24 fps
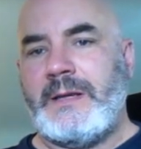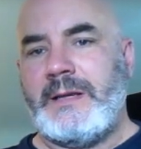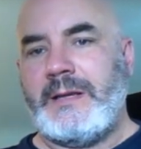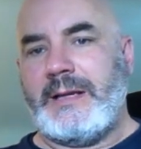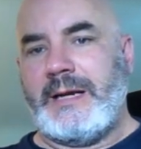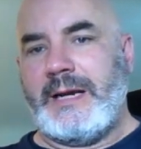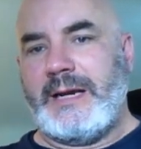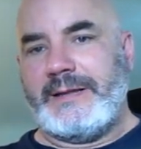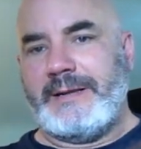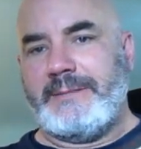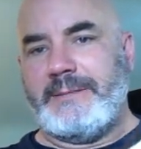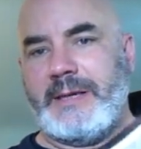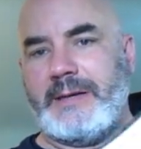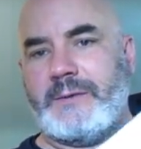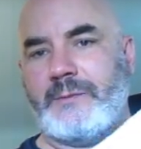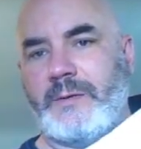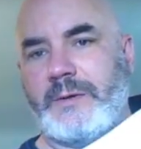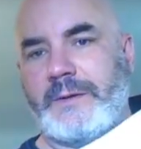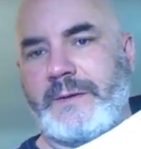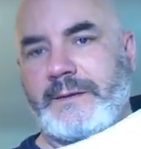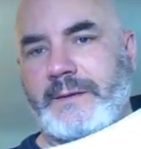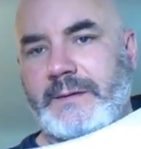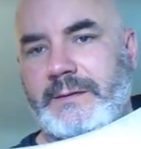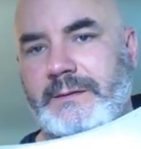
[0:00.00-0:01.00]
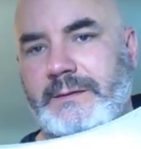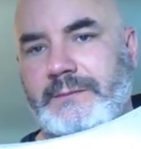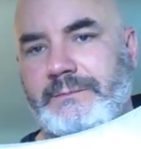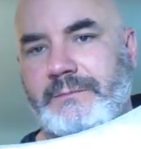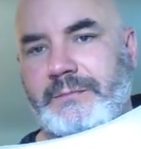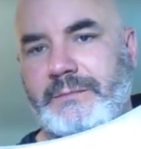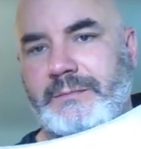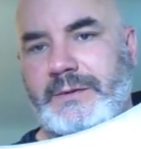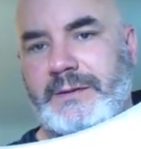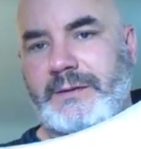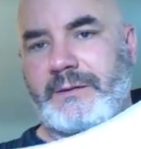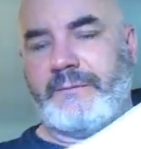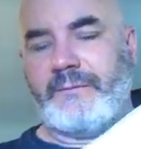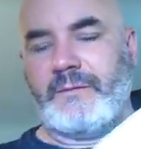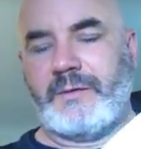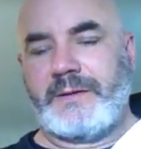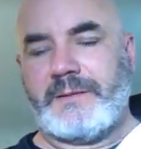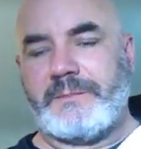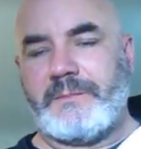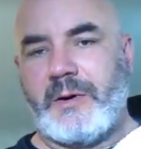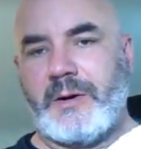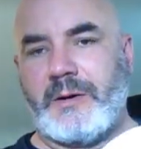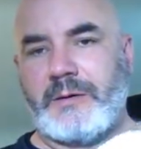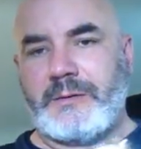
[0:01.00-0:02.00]
and they made one in this silver
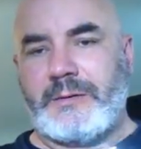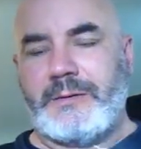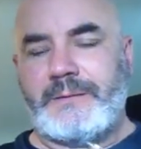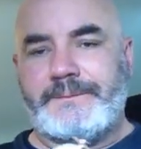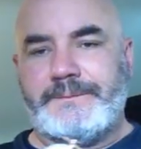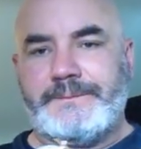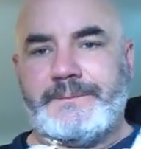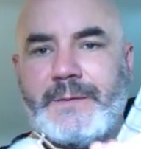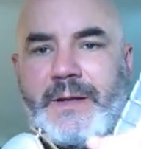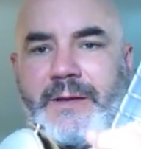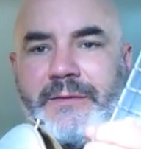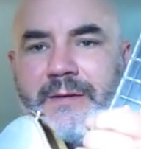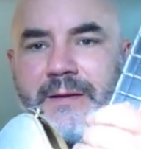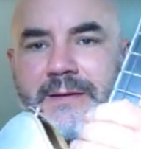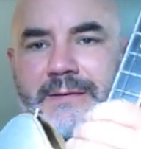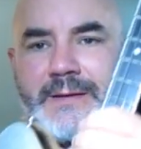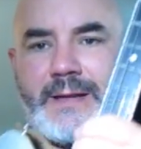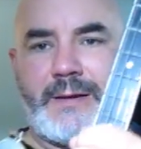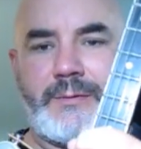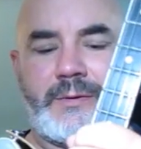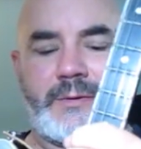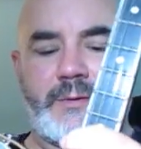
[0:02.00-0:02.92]
sparkle. I thought that was